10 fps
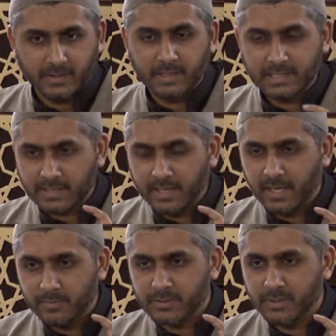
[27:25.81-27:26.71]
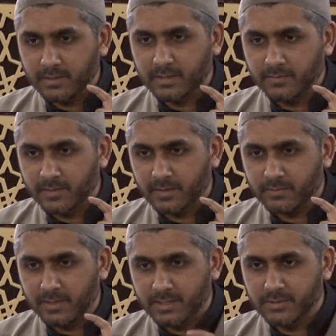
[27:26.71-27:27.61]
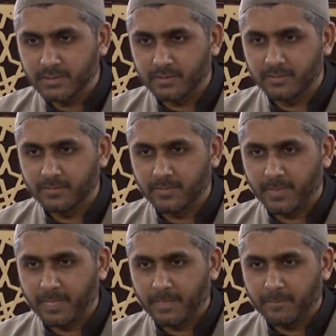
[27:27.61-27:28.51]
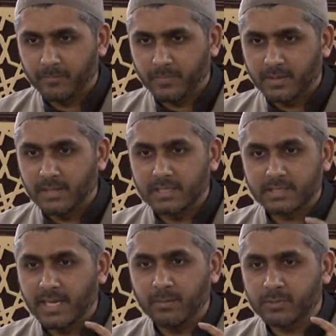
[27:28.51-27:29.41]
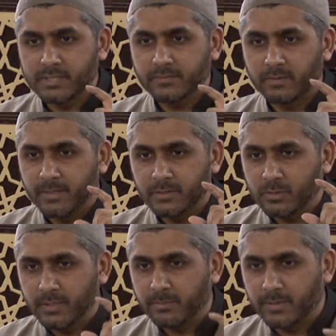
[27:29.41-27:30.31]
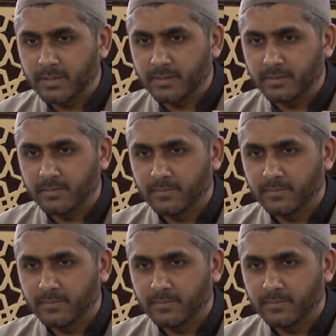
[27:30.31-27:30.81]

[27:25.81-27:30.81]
Islam is not a difficult religion. Islam was never meant to be a burden.